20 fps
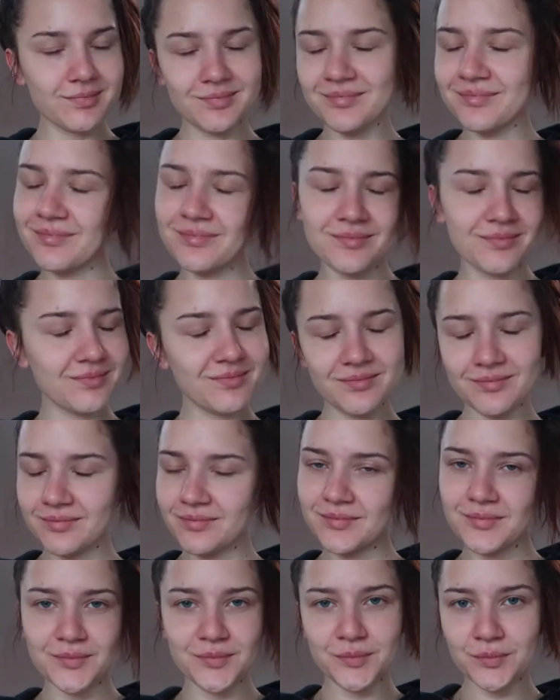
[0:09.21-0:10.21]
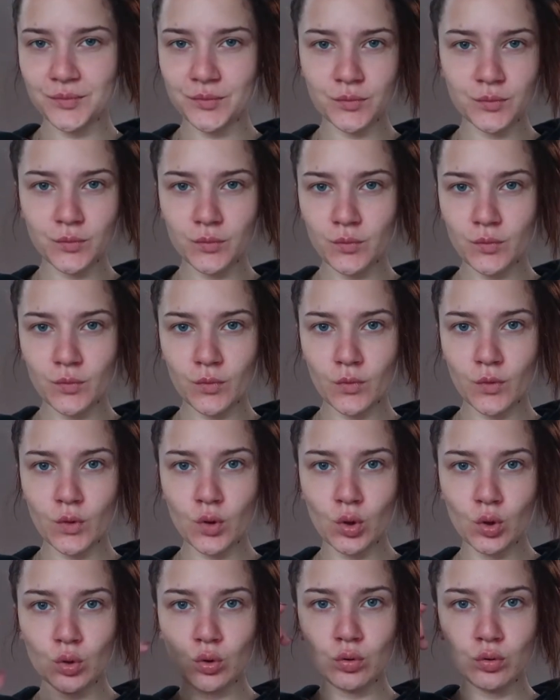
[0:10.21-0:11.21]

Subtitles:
Hello guys, today it is going to be a